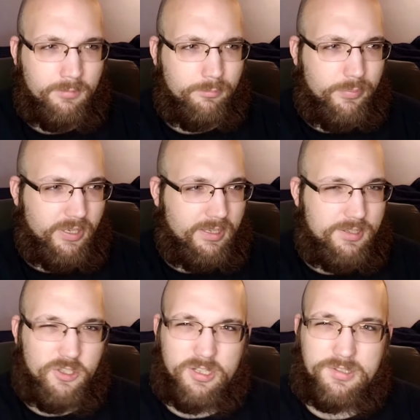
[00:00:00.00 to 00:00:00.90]
but
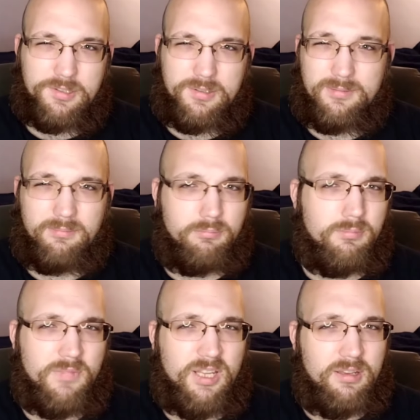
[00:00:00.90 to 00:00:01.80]
it's just,
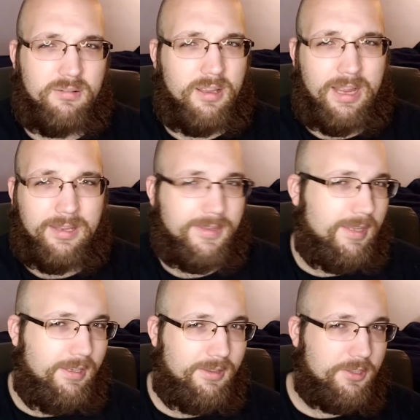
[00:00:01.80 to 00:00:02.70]
I
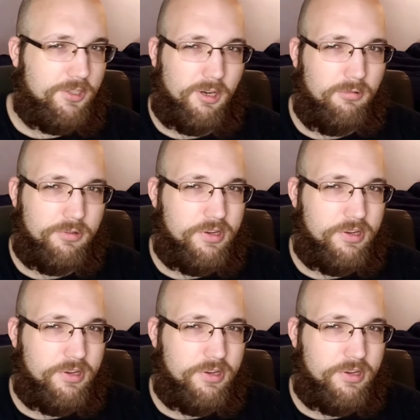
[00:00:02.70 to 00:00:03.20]
think the show